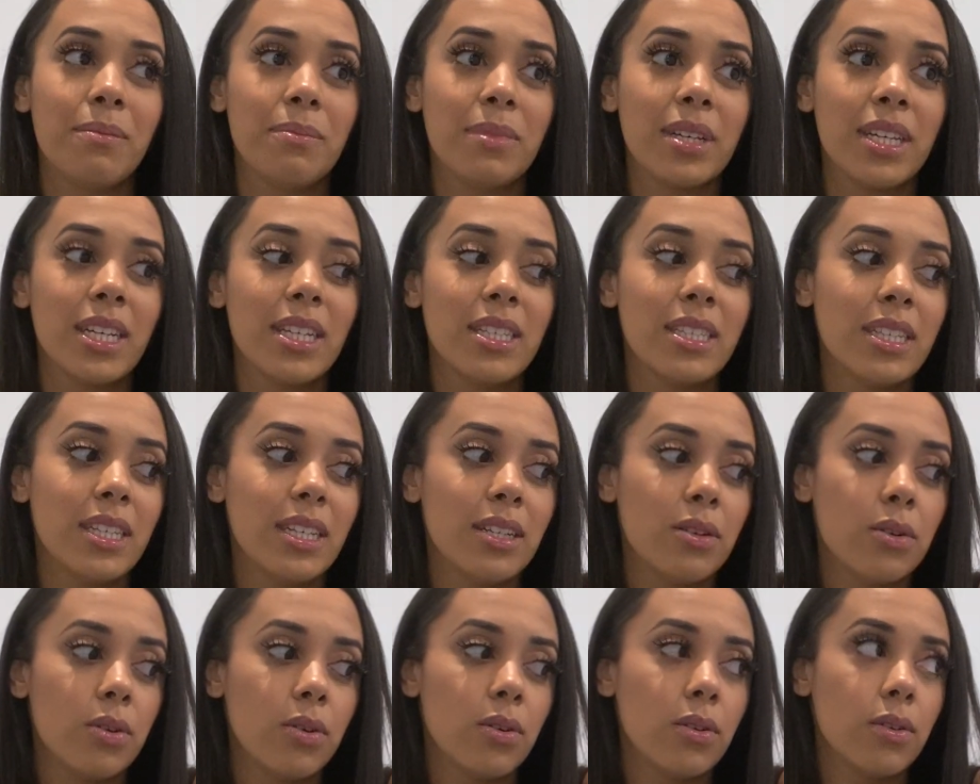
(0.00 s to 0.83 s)
Because
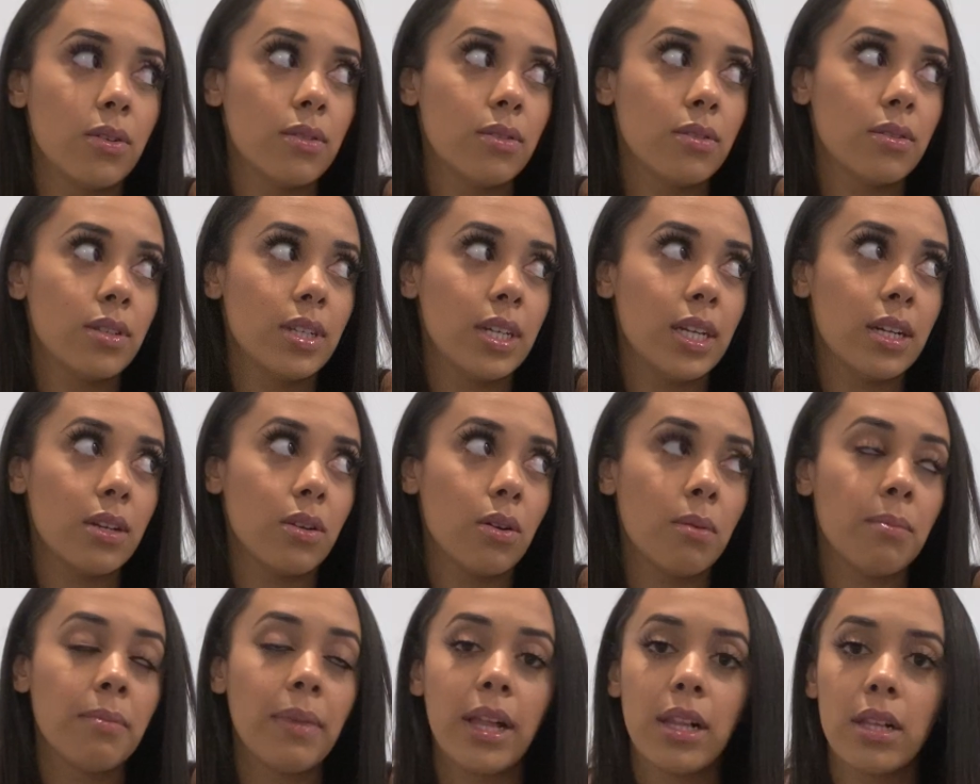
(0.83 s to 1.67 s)
it'll
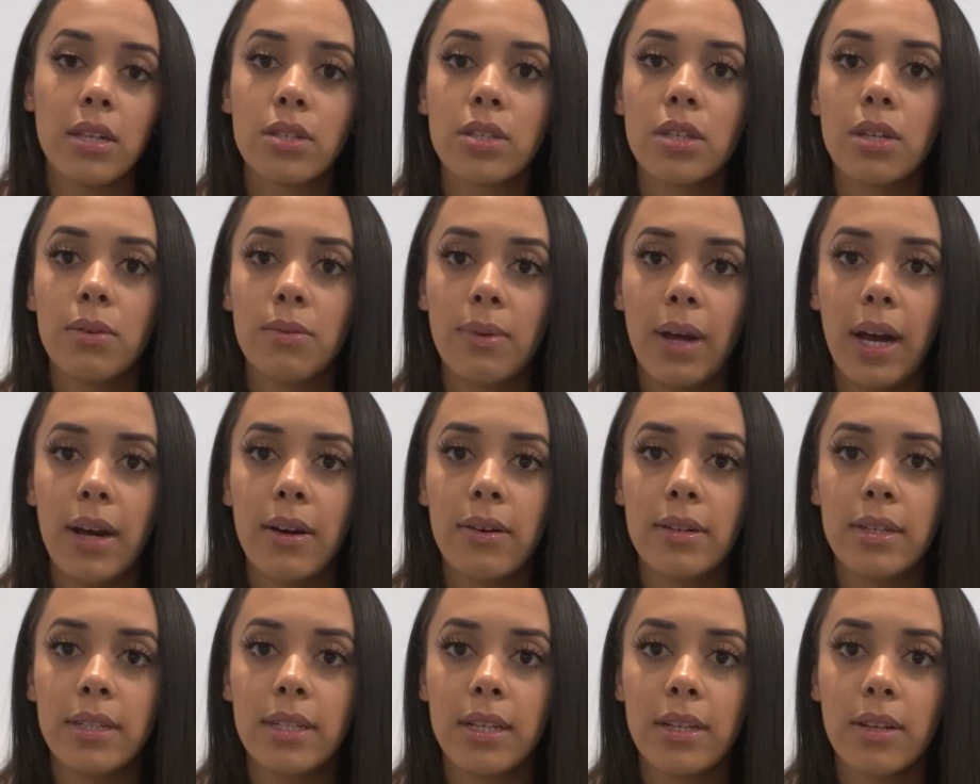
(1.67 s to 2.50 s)
mellow you
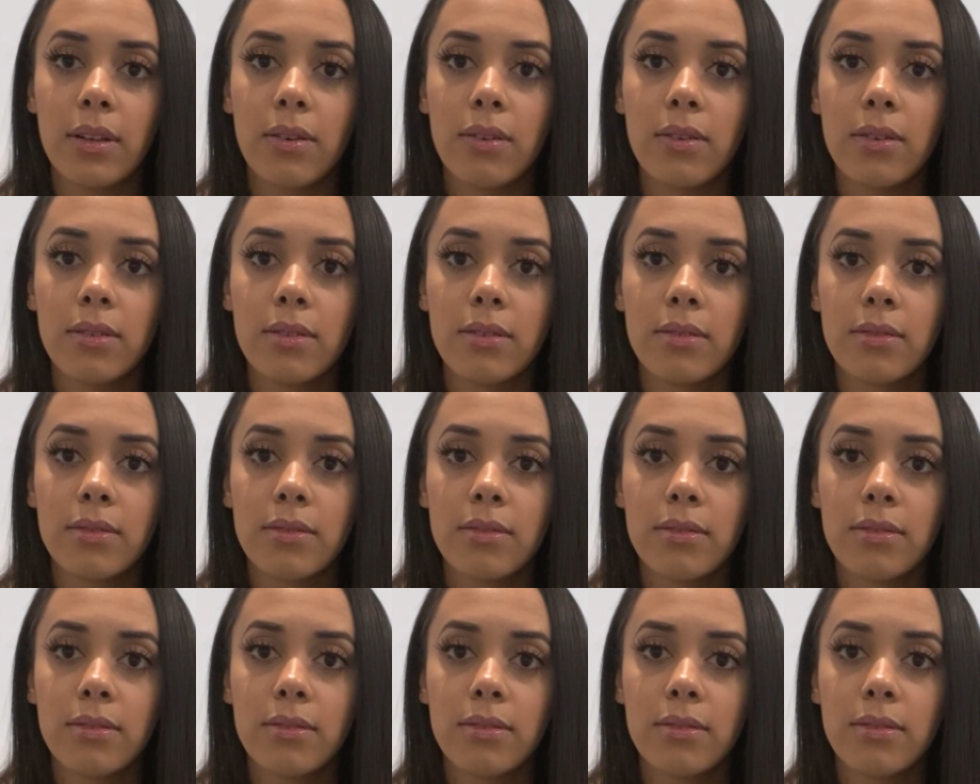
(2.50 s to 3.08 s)
out, and it'll